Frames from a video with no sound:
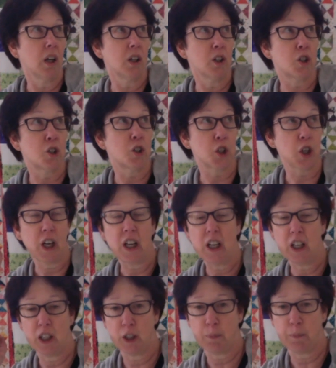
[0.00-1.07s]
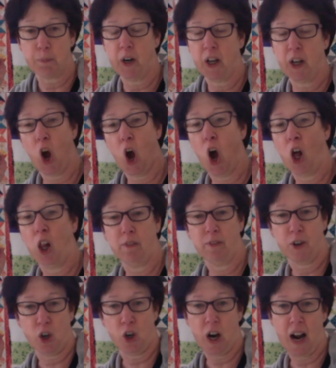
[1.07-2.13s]
she is putting all of
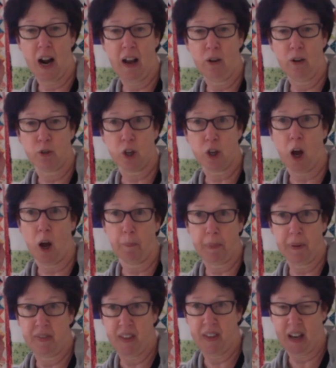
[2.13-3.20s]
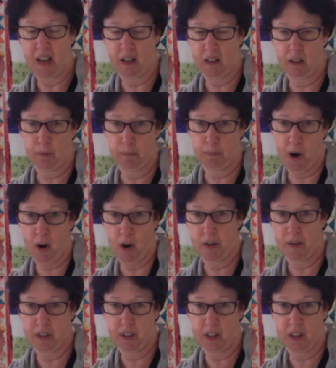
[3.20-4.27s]
her house up in that part
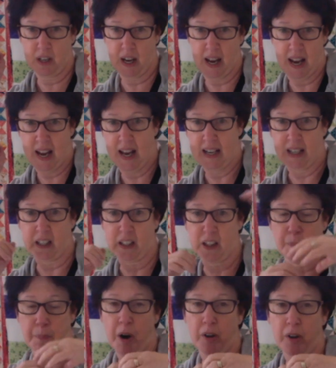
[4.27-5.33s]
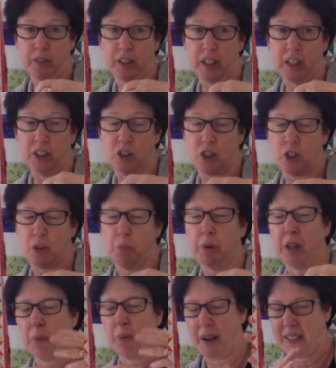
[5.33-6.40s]
of the attic, the part that she
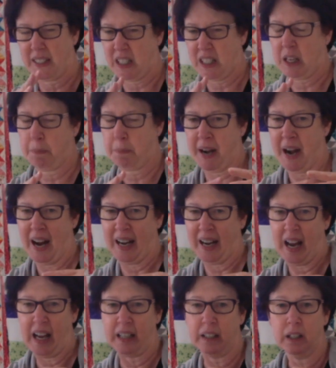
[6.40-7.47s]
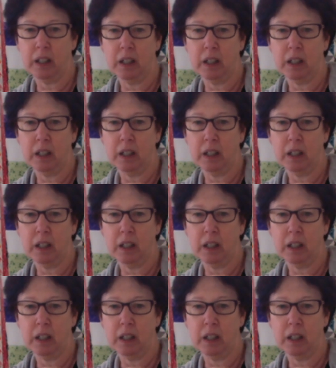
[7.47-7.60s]
really wants to keep an eye on.